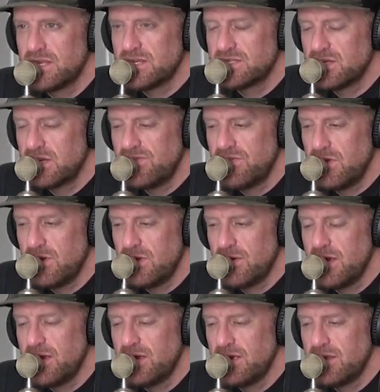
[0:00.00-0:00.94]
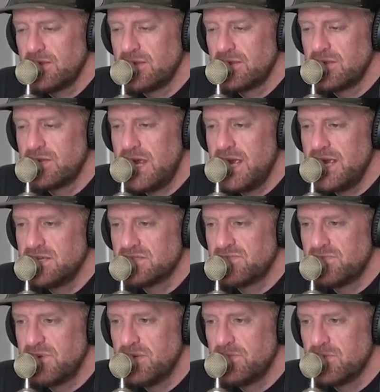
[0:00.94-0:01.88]
They said if the days
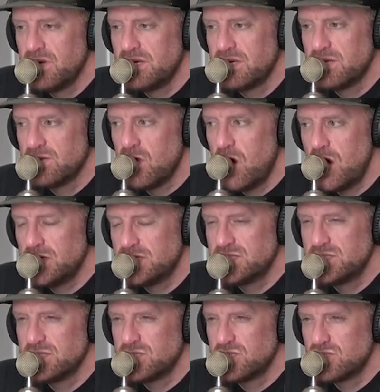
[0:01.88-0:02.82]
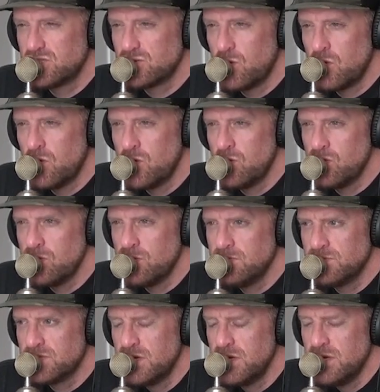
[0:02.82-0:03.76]
of people getting lost in
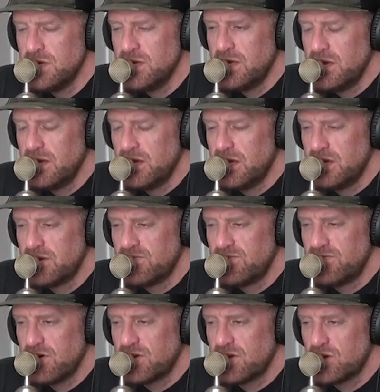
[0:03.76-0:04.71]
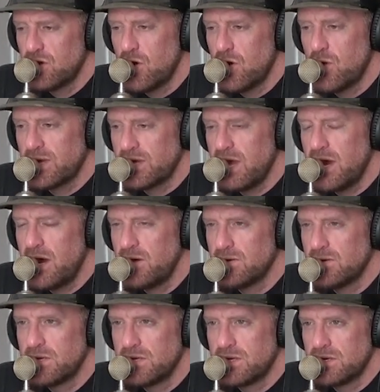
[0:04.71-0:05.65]
storms and fucking going
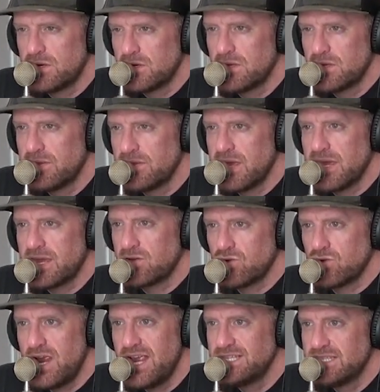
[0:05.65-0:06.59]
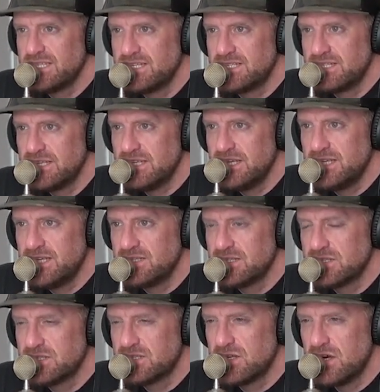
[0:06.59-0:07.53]
out and in like crazy seas
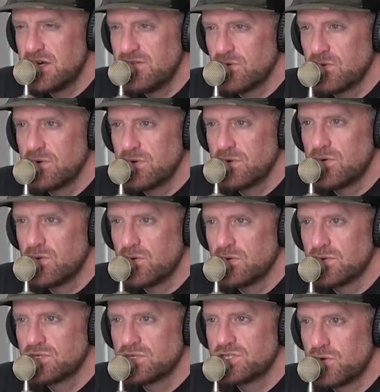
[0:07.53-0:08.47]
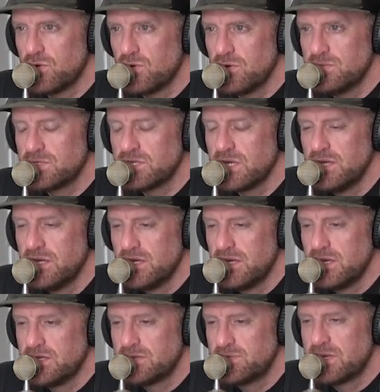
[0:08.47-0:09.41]
and stuff or storms,
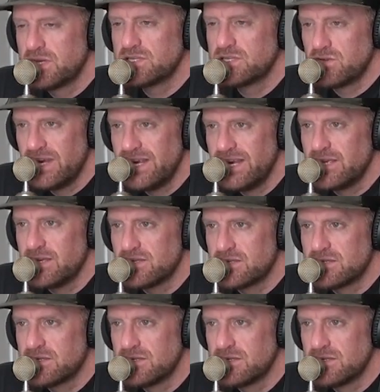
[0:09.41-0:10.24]
it's because they're idiots.